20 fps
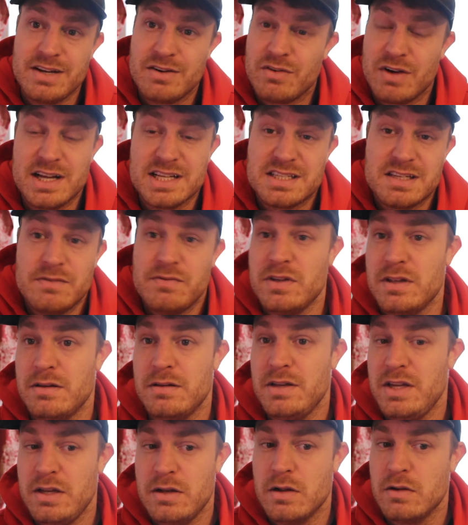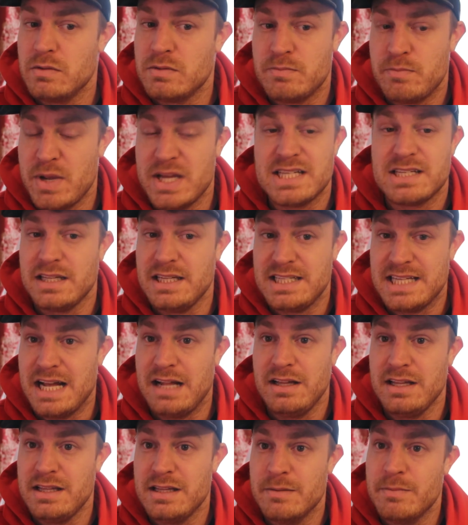aggressive and basically
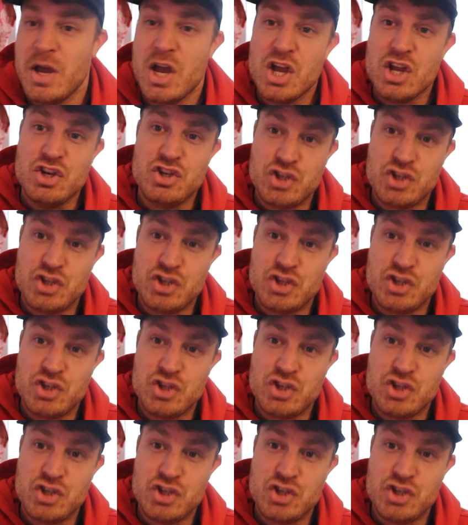telling them,